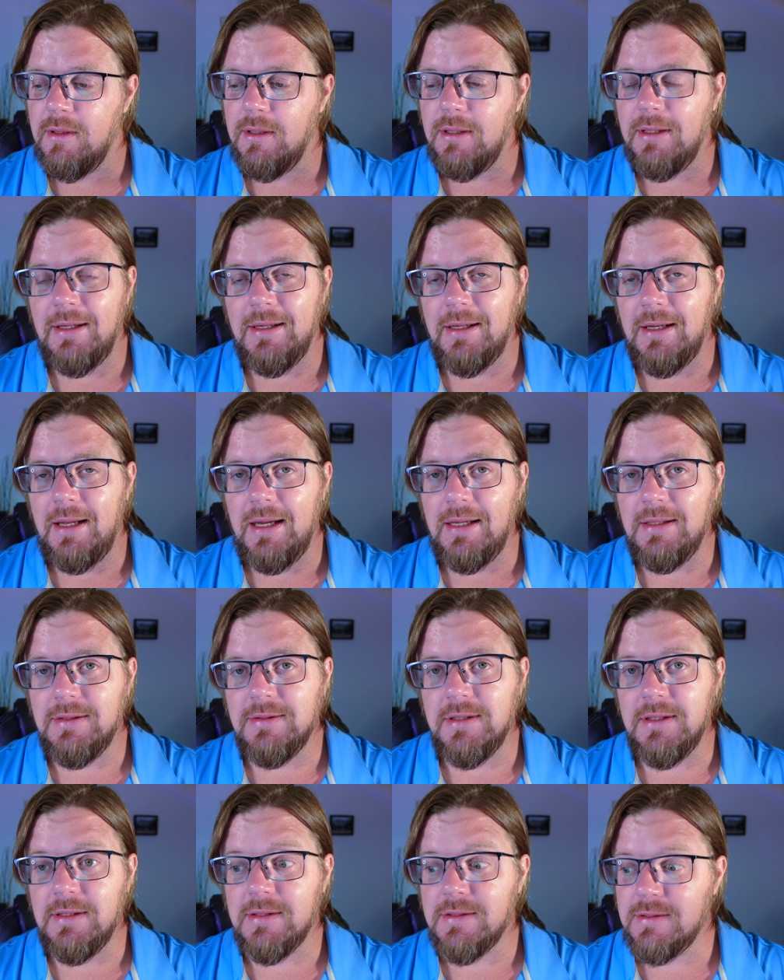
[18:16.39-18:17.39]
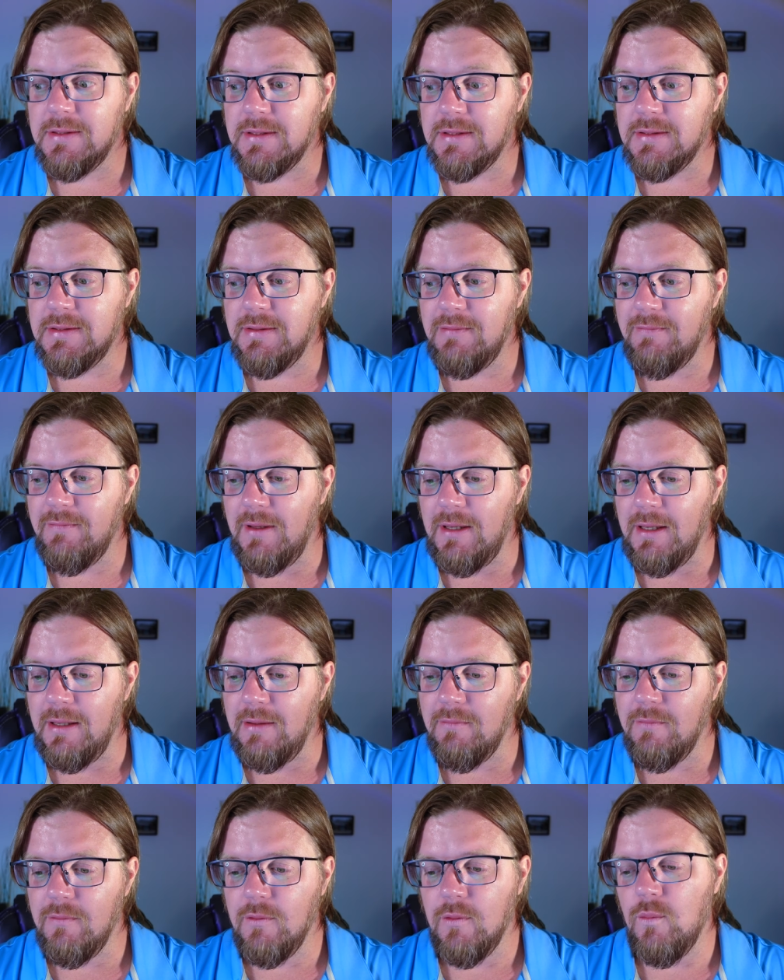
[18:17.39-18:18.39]

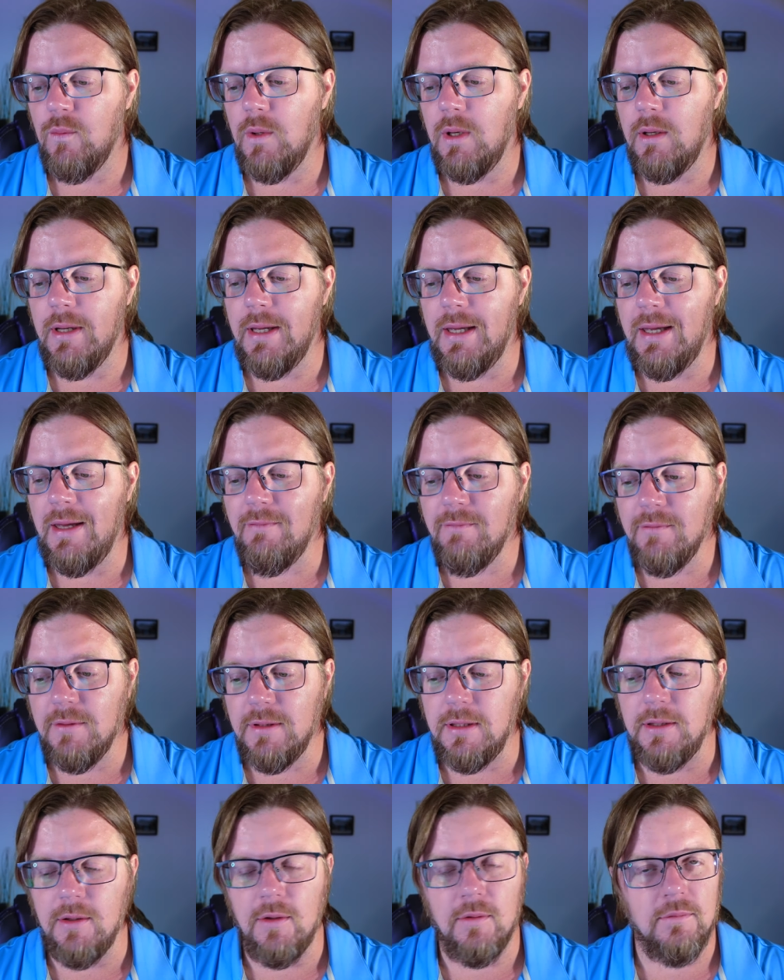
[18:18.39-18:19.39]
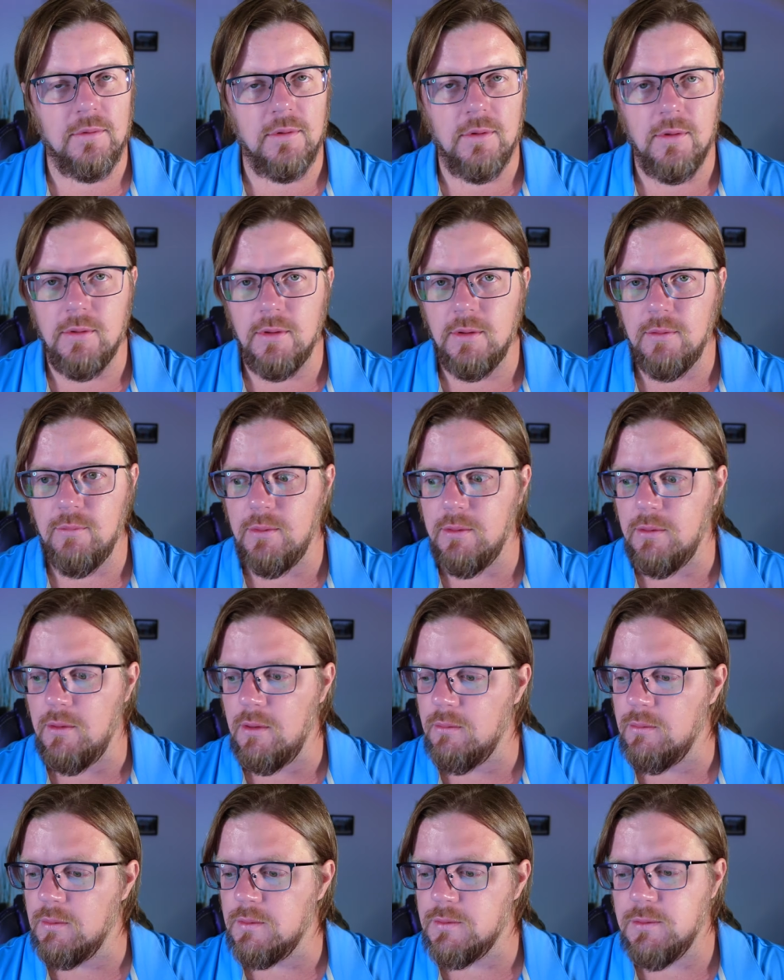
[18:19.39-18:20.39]
1865, while heavily overloaded with
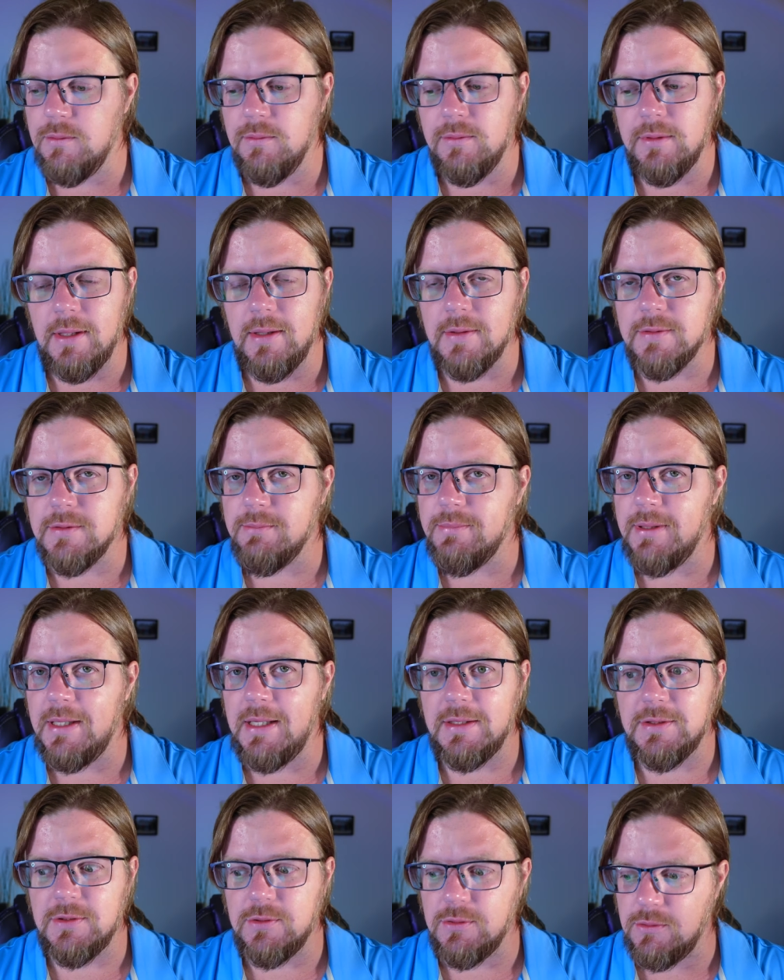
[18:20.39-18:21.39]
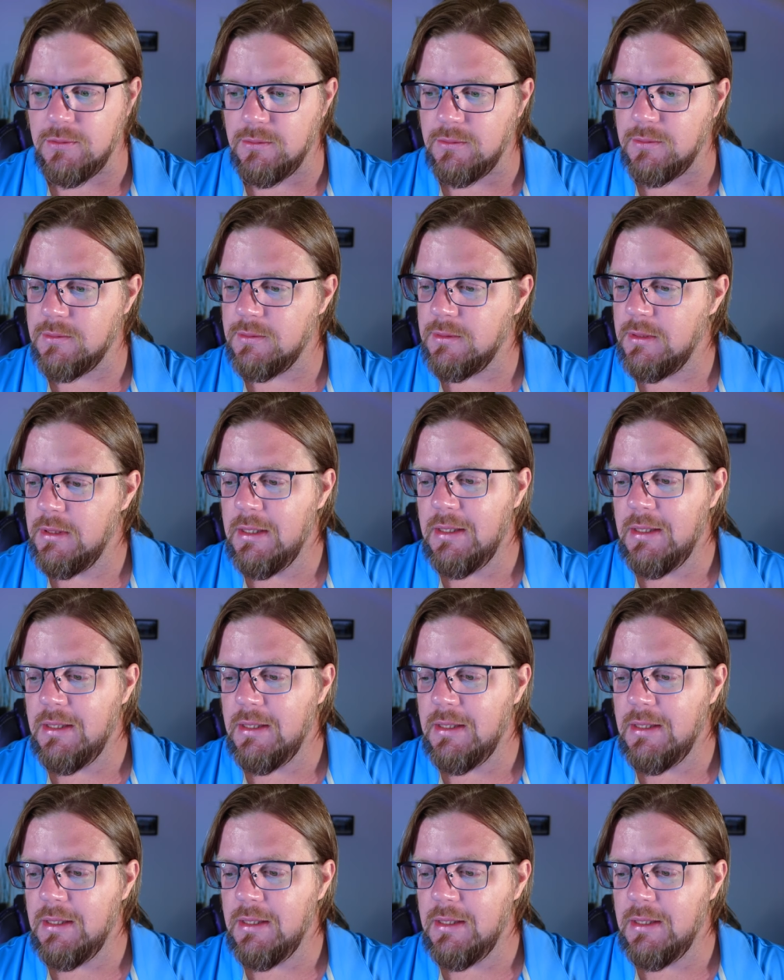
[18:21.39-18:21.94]
over 2,000 passengers,